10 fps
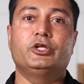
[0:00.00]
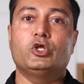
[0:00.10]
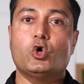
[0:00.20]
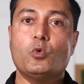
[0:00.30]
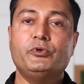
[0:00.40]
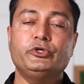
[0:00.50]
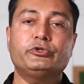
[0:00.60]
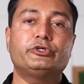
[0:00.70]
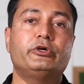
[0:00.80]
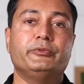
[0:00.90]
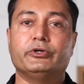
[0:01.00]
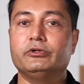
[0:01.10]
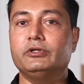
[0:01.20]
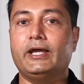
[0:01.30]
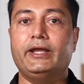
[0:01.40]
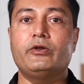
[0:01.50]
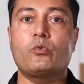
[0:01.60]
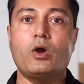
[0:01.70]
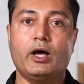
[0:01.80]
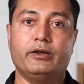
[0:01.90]
Open your terminal and
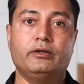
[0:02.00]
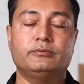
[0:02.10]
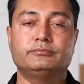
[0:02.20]
run.